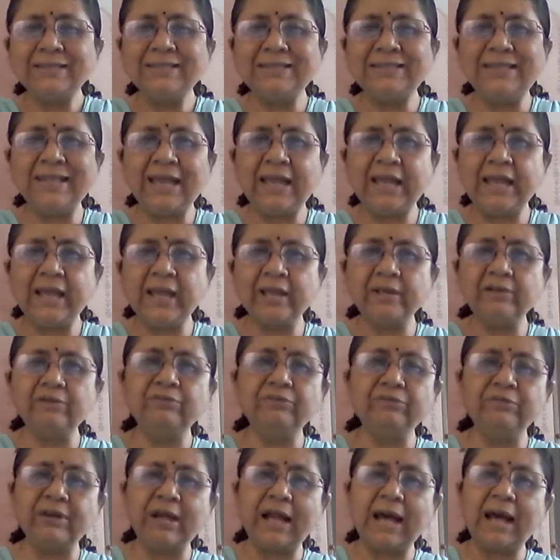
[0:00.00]
Then
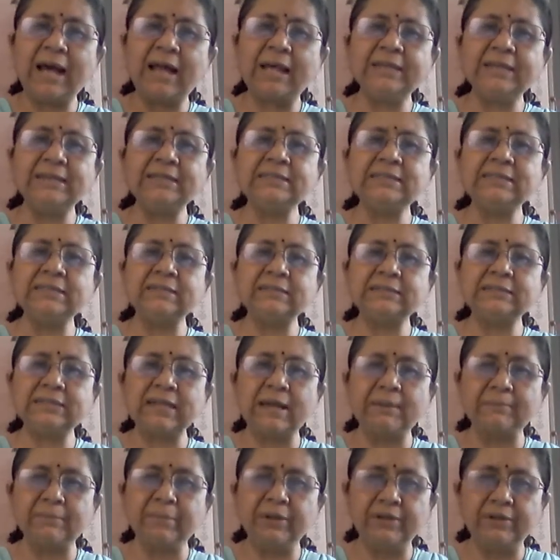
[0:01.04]
write a
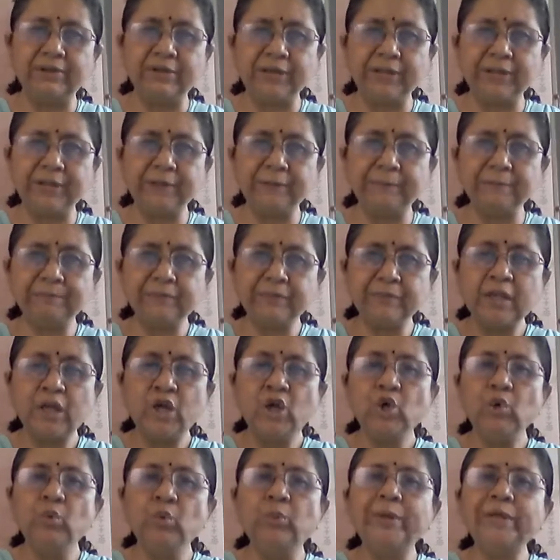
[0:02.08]
summary
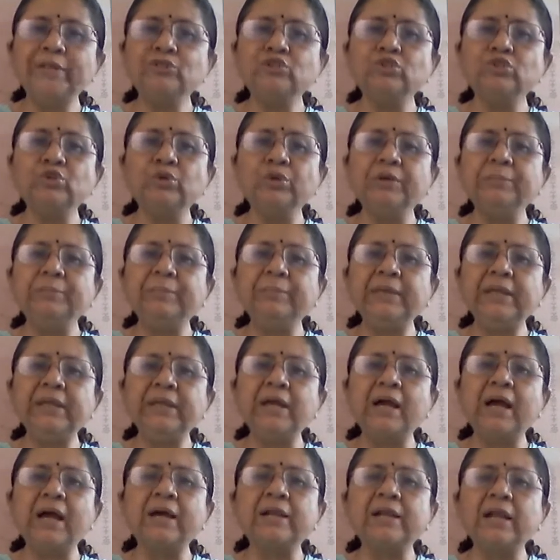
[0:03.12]
which should
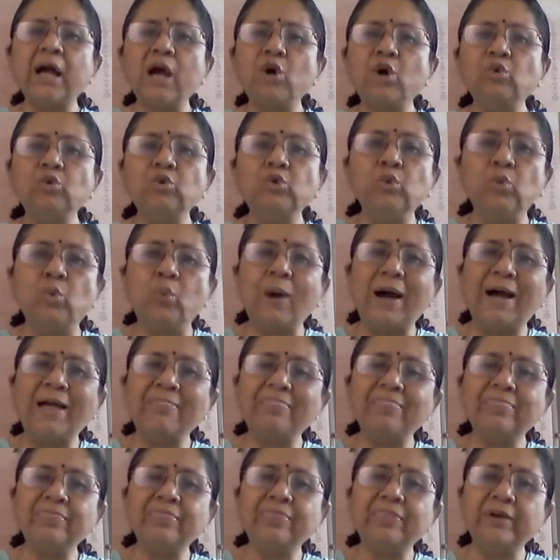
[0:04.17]
be around
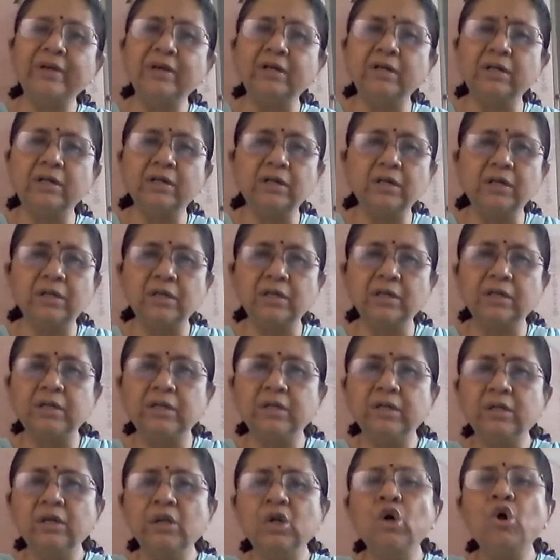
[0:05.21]
one third
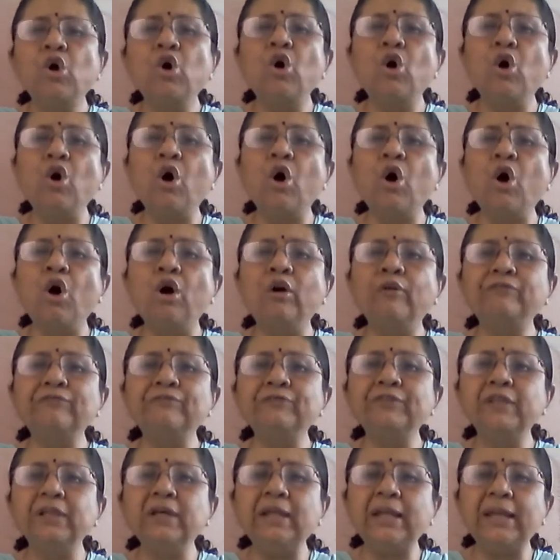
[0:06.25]
of
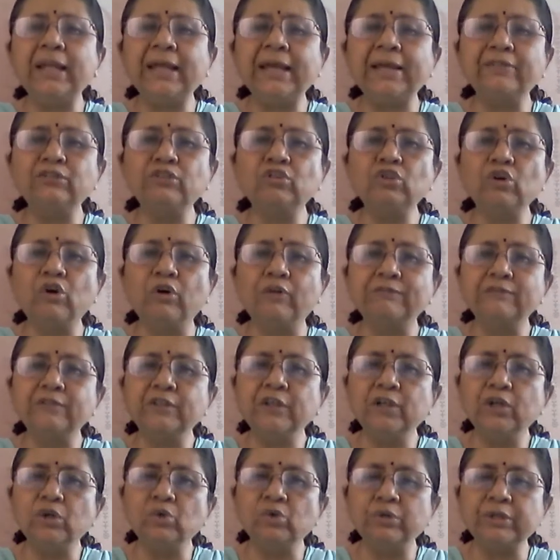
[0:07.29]
the length of
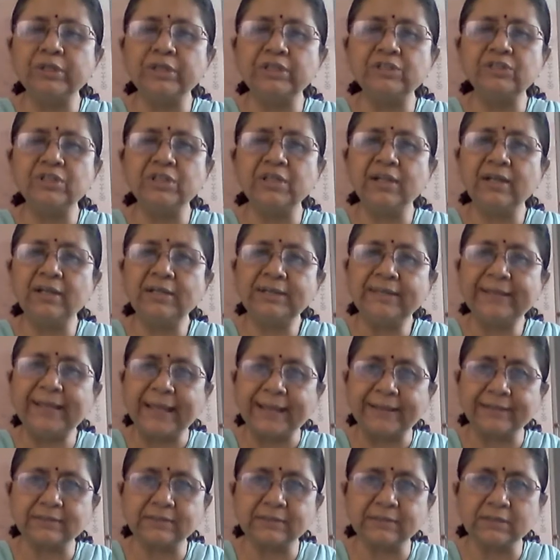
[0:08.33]
the original
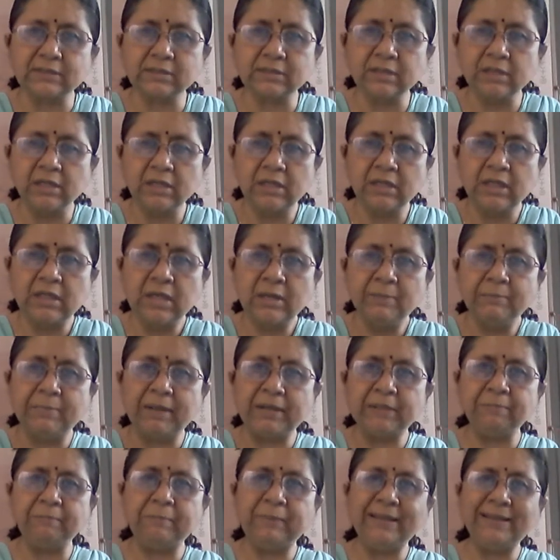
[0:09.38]
text.
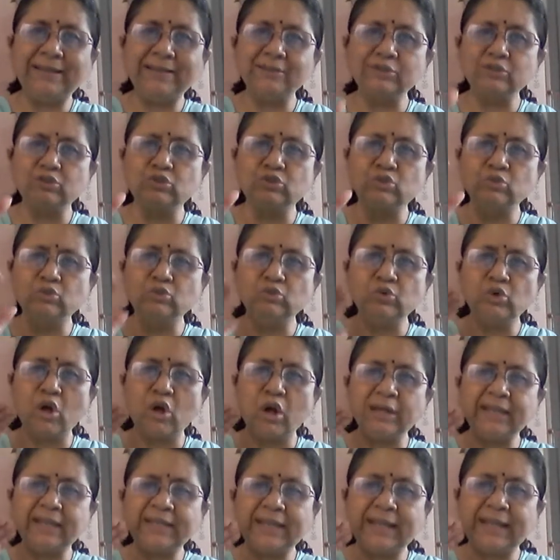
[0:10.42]
But please do
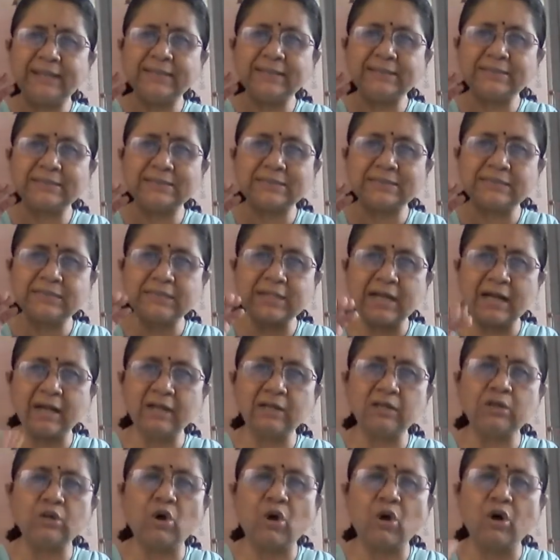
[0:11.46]
not get
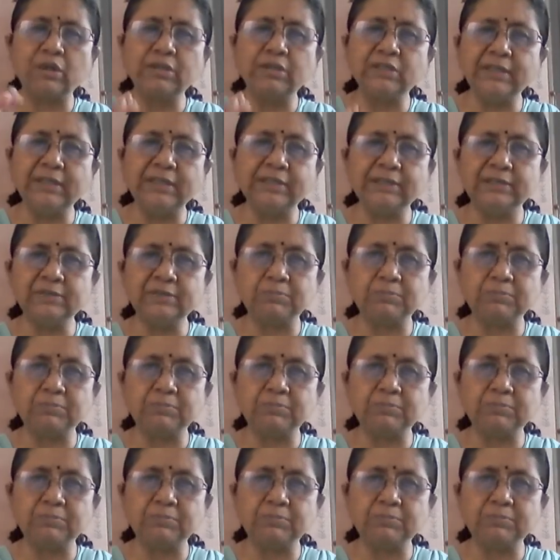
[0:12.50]
stuck on this